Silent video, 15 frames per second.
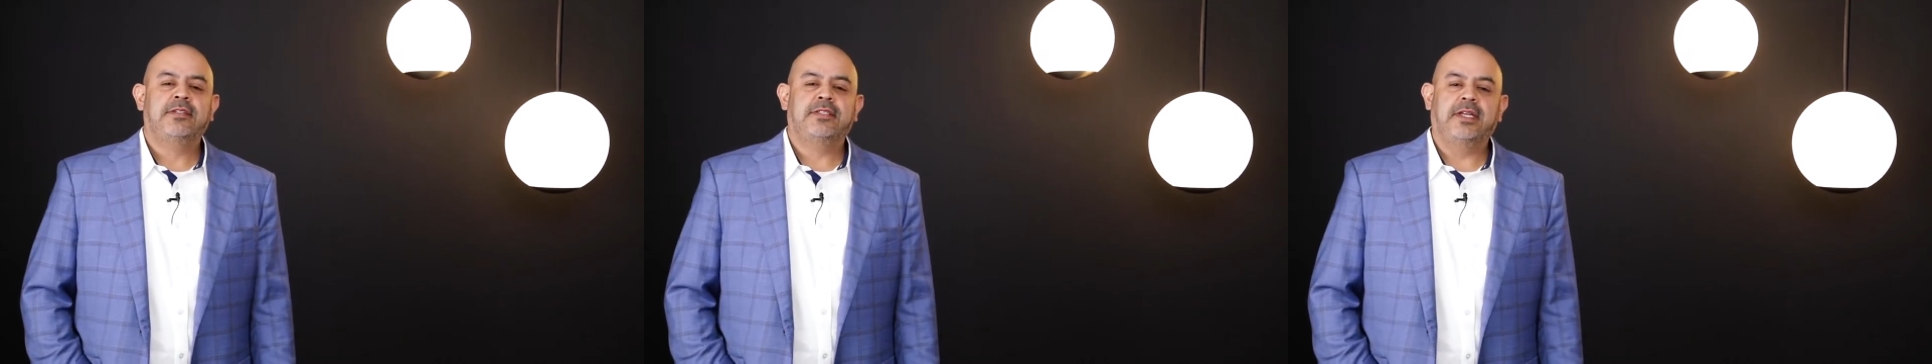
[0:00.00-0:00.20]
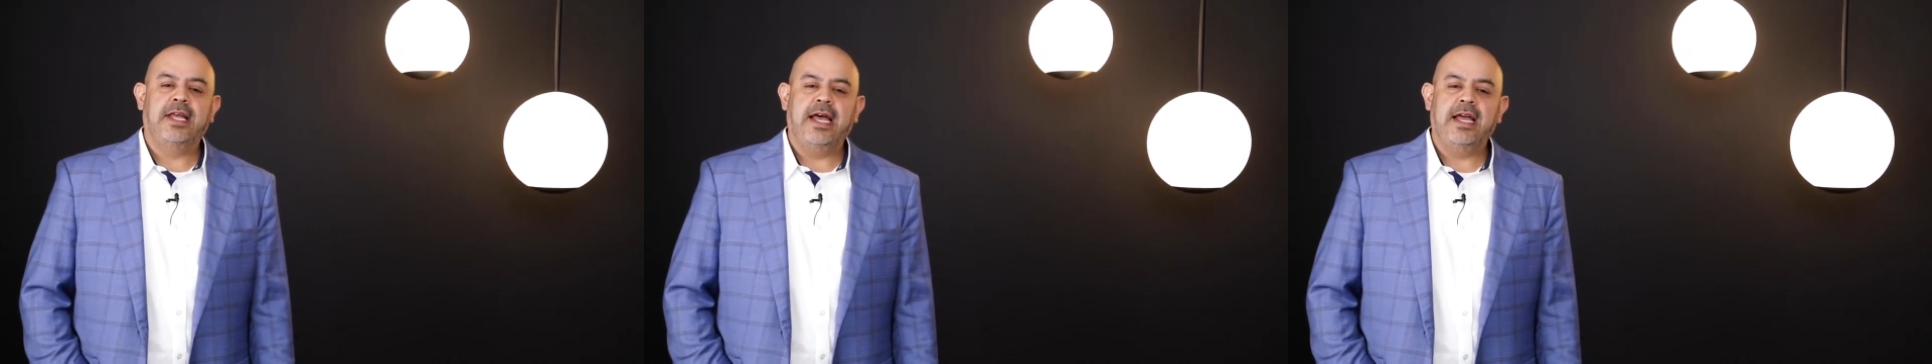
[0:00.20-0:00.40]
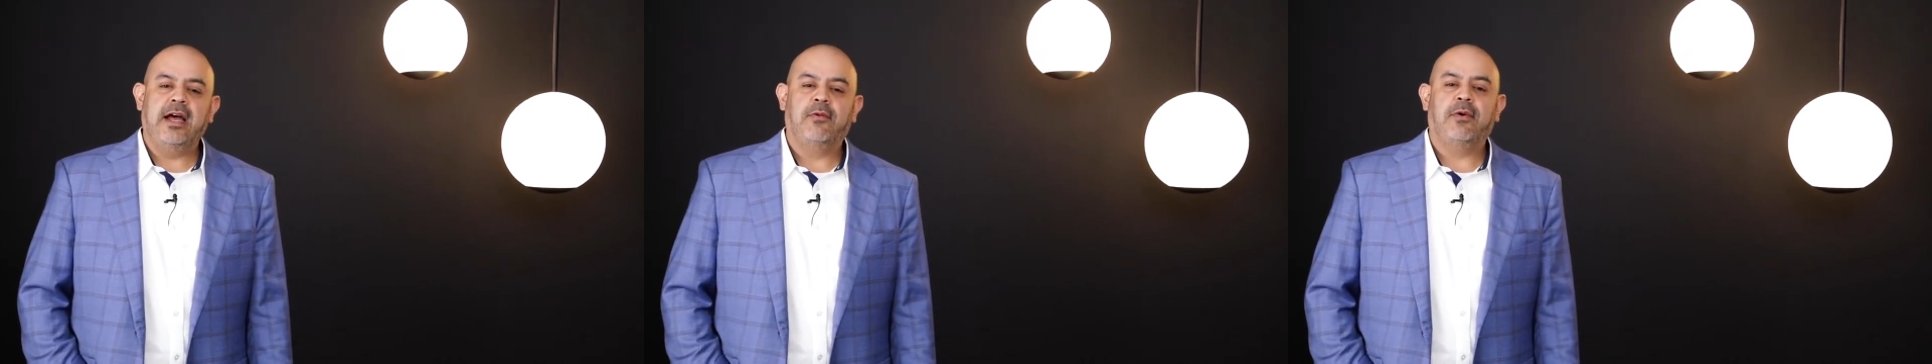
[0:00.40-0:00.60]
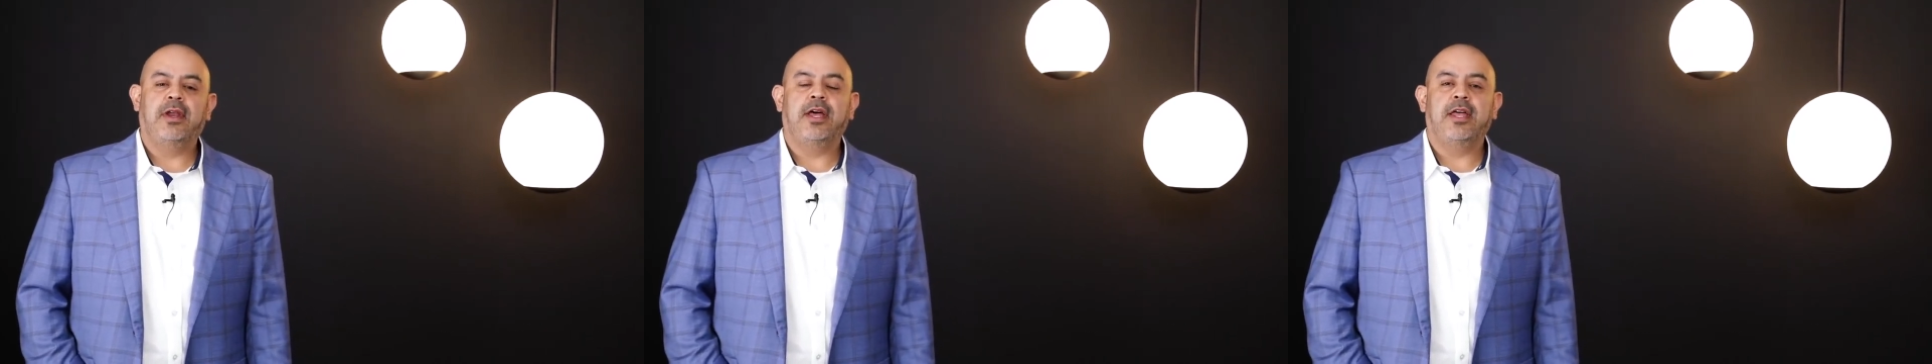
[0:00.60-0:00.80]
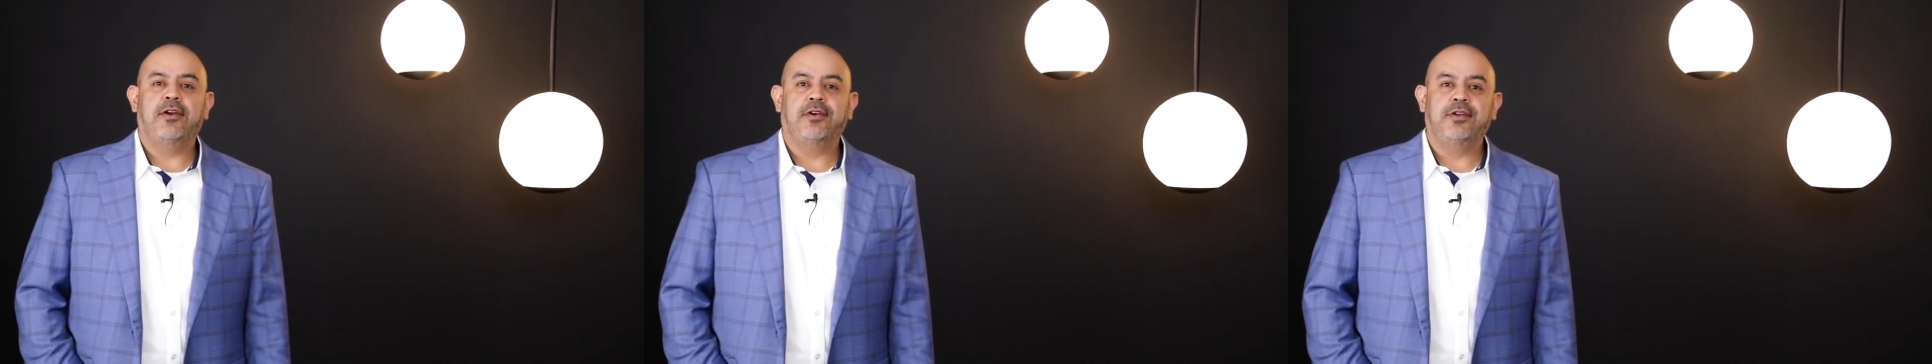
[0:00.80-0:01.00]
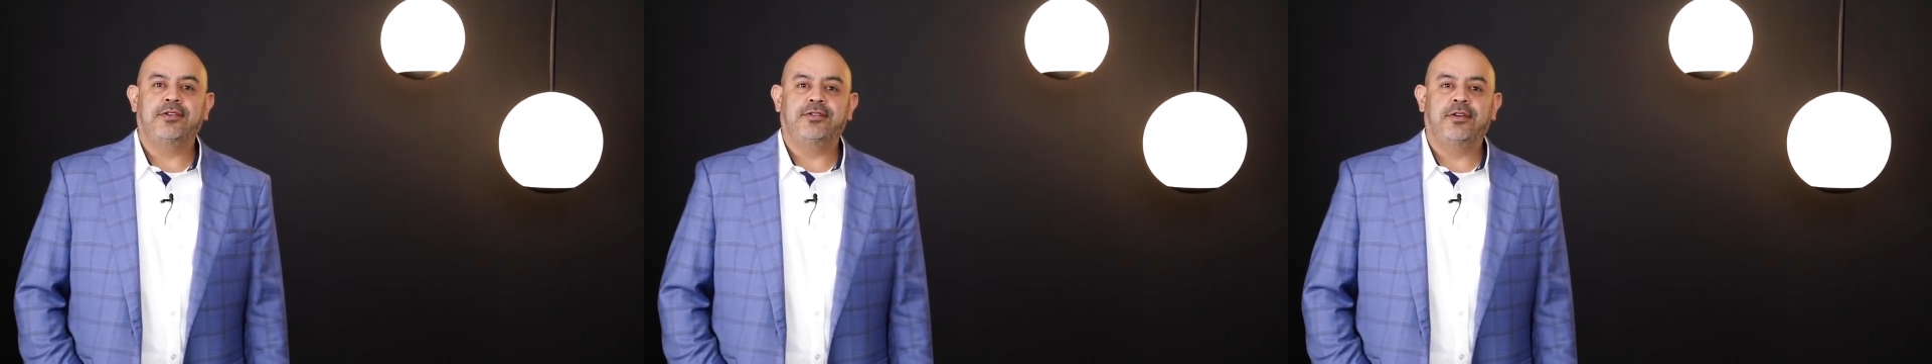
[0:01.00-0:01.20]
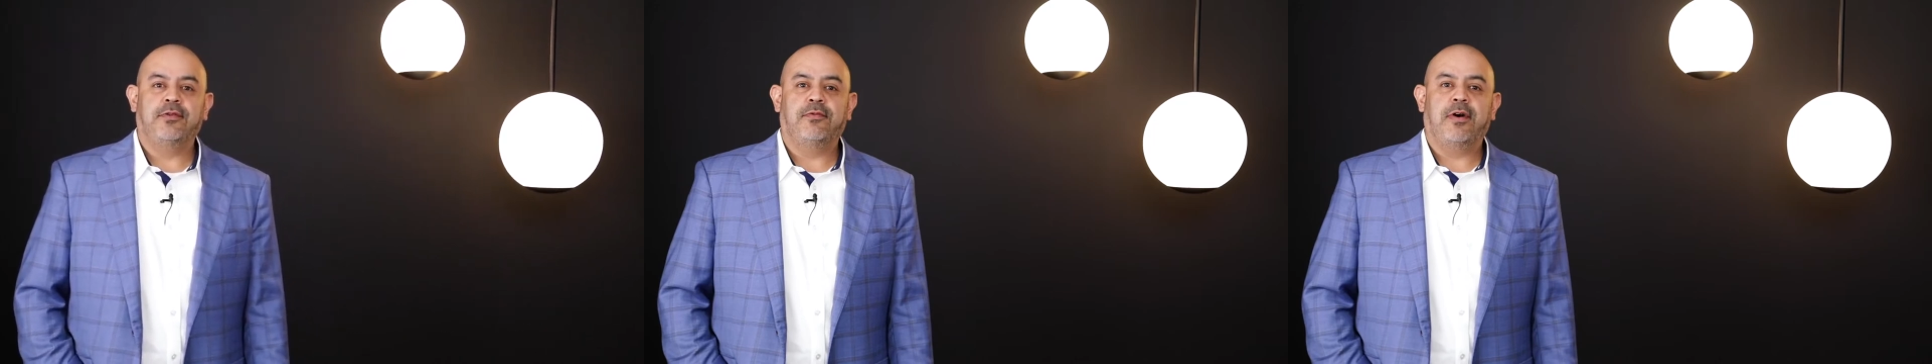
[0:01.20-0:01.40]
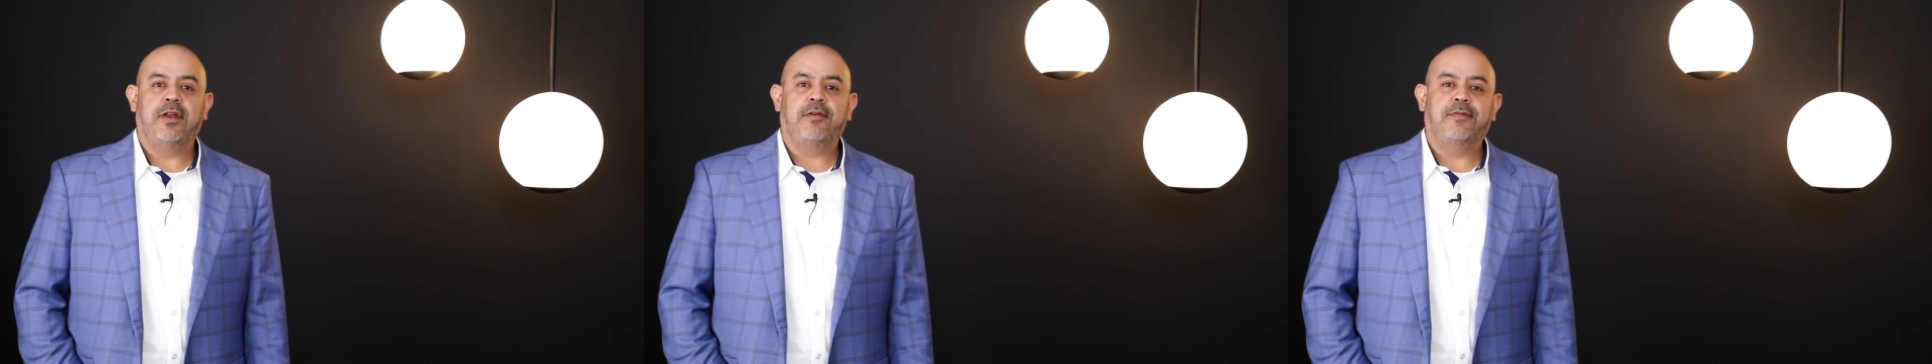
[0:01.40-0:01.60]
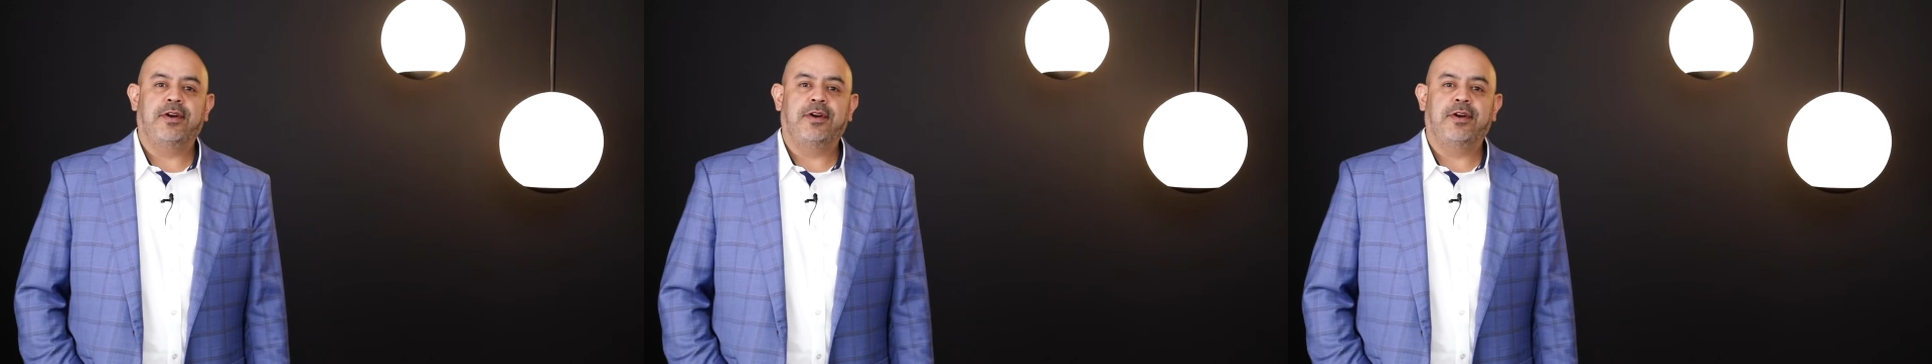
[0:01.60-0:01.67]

Today I want to introduce you to one